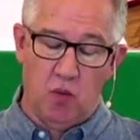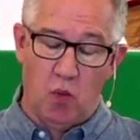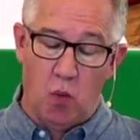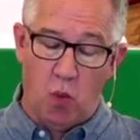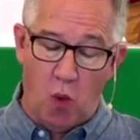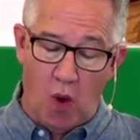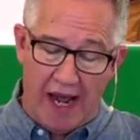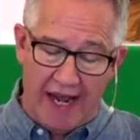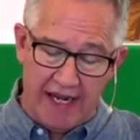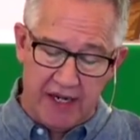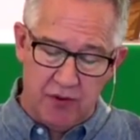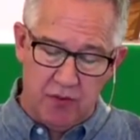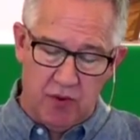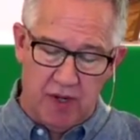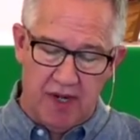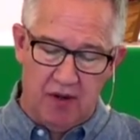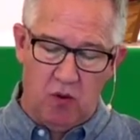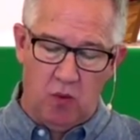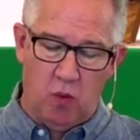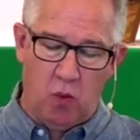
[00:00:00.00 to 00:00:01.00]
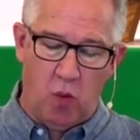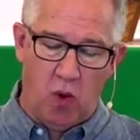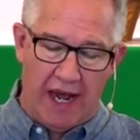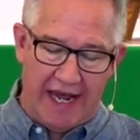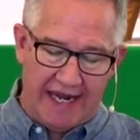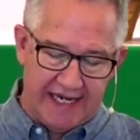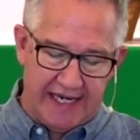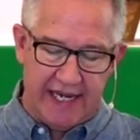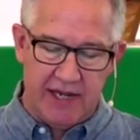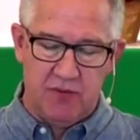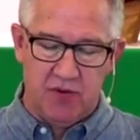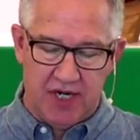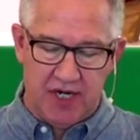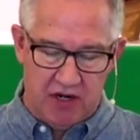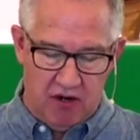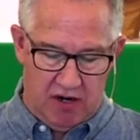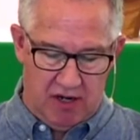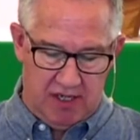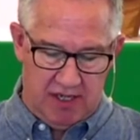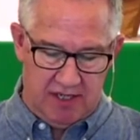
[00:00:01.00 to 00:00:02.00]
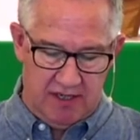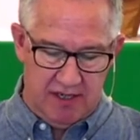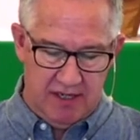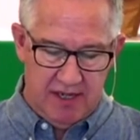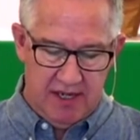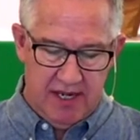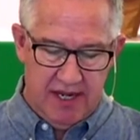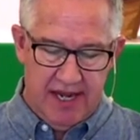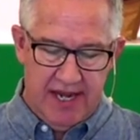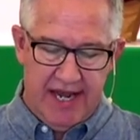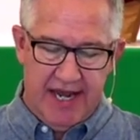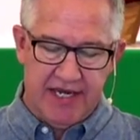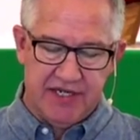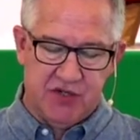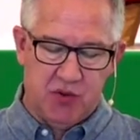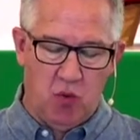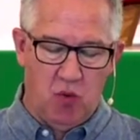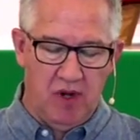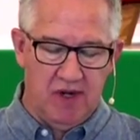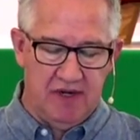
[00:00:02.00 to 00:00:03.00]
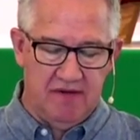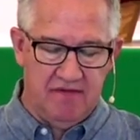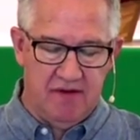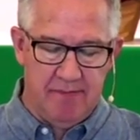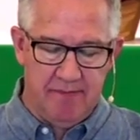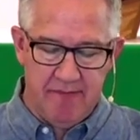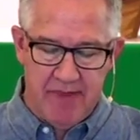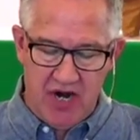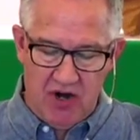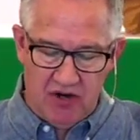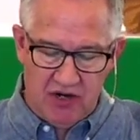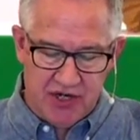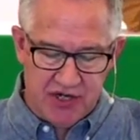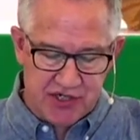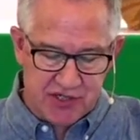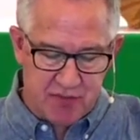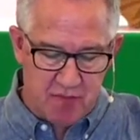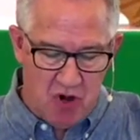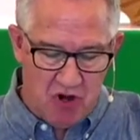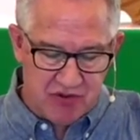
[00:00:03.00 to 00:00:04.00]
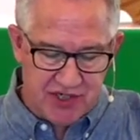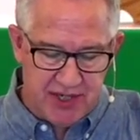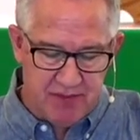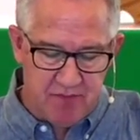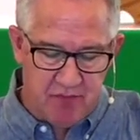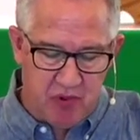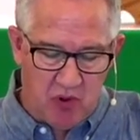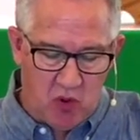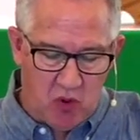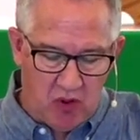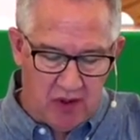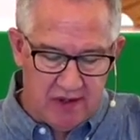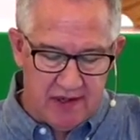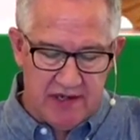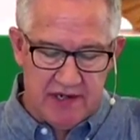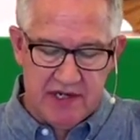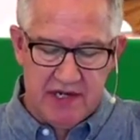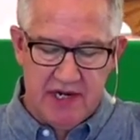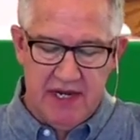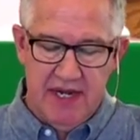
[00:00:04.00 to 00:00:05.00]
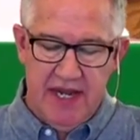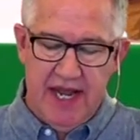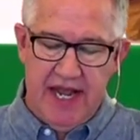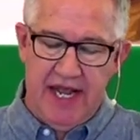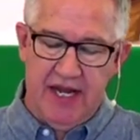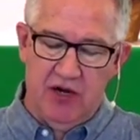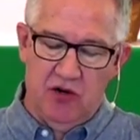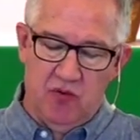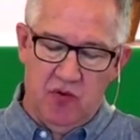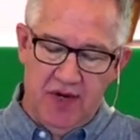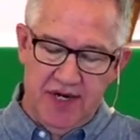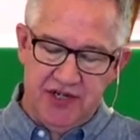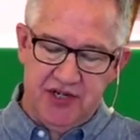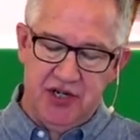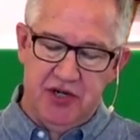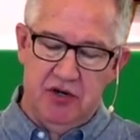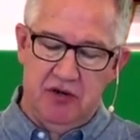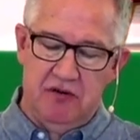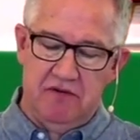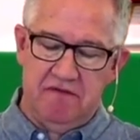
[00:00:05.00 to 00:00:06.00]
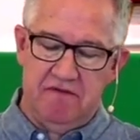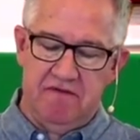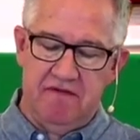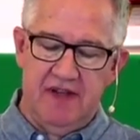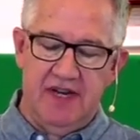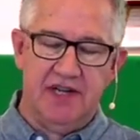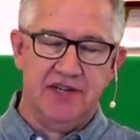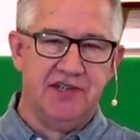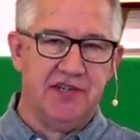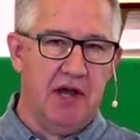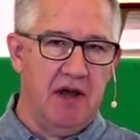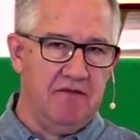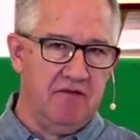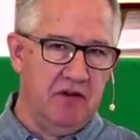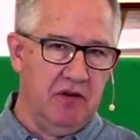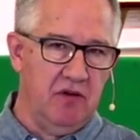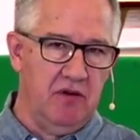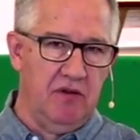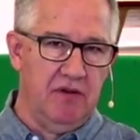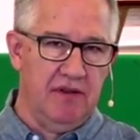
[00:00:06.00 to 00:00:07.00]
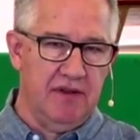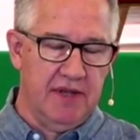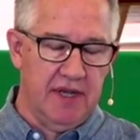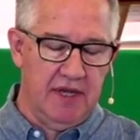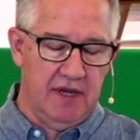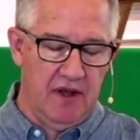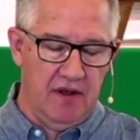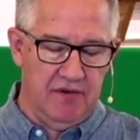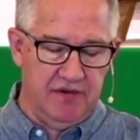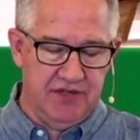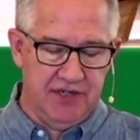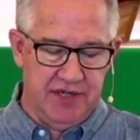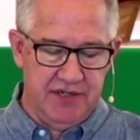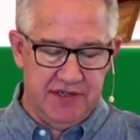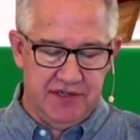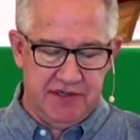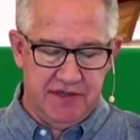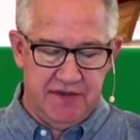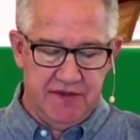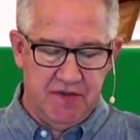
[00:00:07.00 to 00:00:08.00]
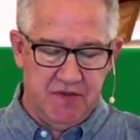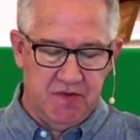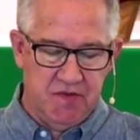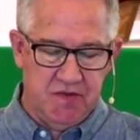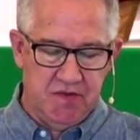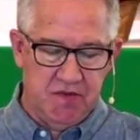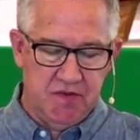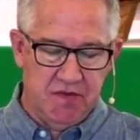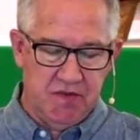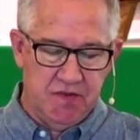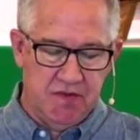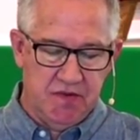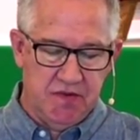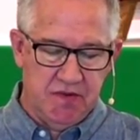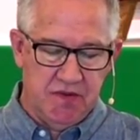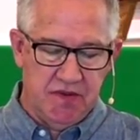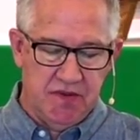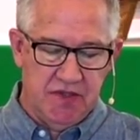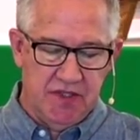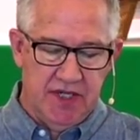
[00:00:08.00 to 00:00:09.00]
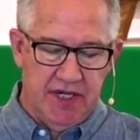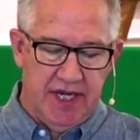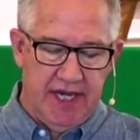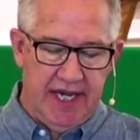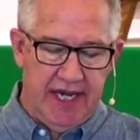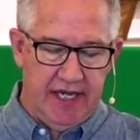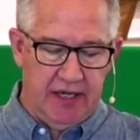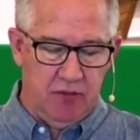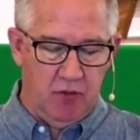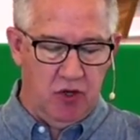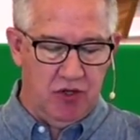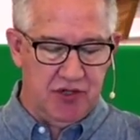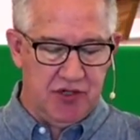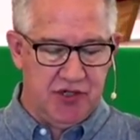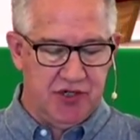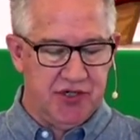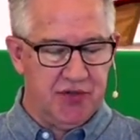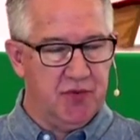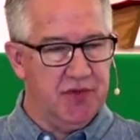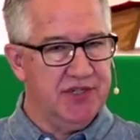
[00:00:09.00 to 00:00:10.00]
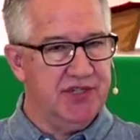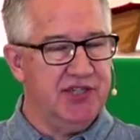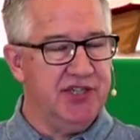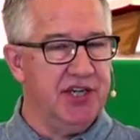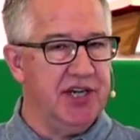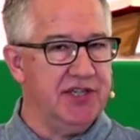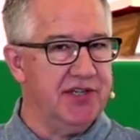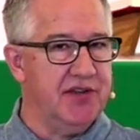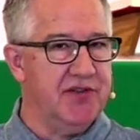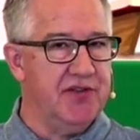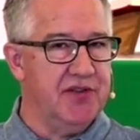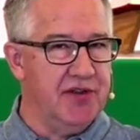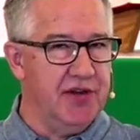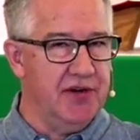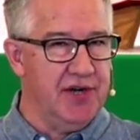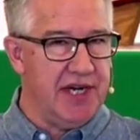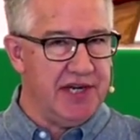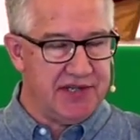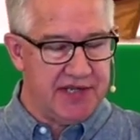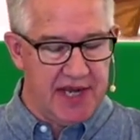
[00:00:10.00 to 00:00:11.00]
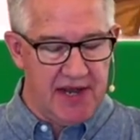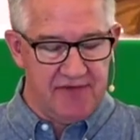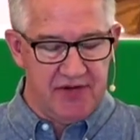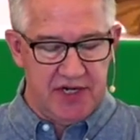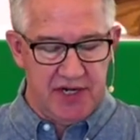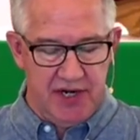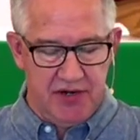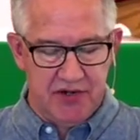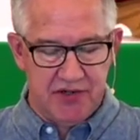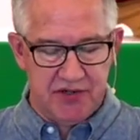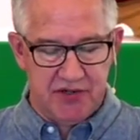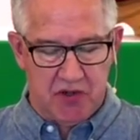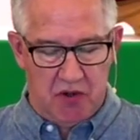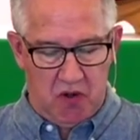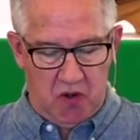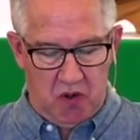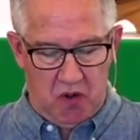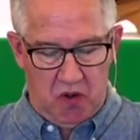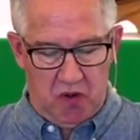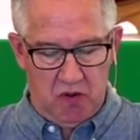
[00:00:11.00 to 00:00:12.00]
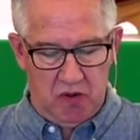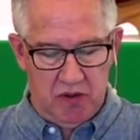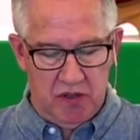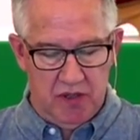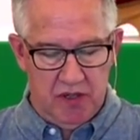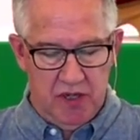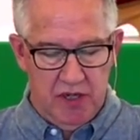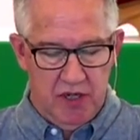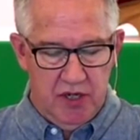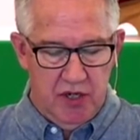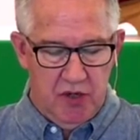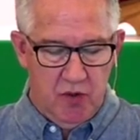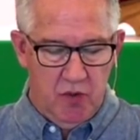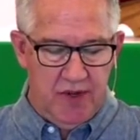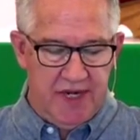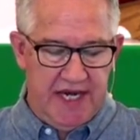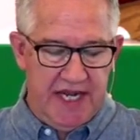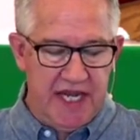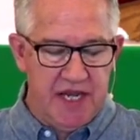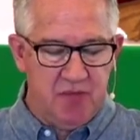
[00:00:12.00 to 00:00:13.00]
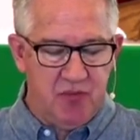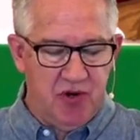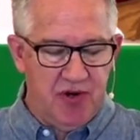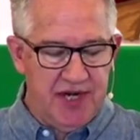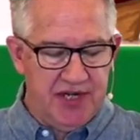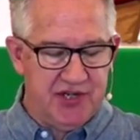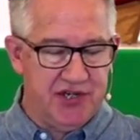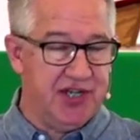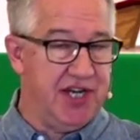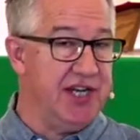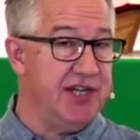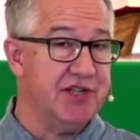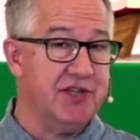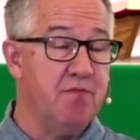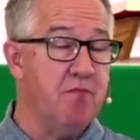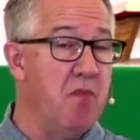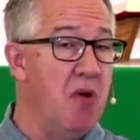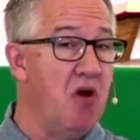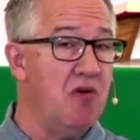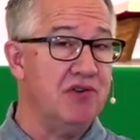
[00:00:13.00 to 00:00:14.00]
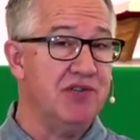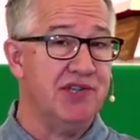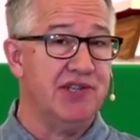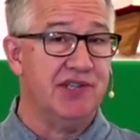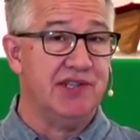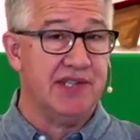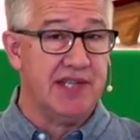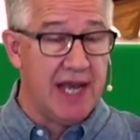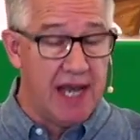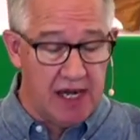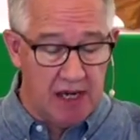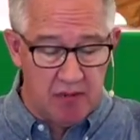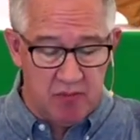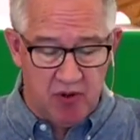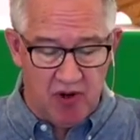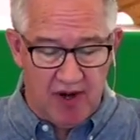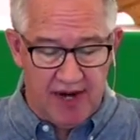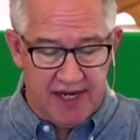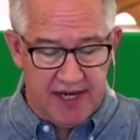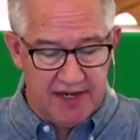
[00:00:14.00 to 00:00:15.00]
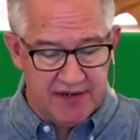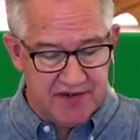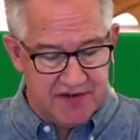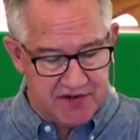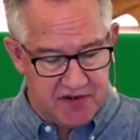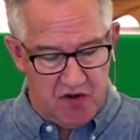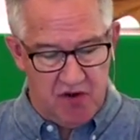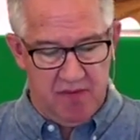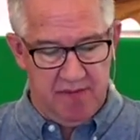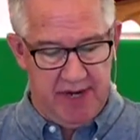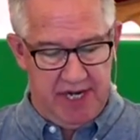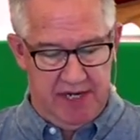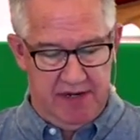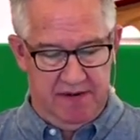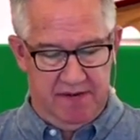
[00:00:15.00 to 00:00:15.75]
wide, widely regarded as one of America's most important and original philosophical theologians. Edwards was just thirty-seven years old when he preached his most celebrated sermon.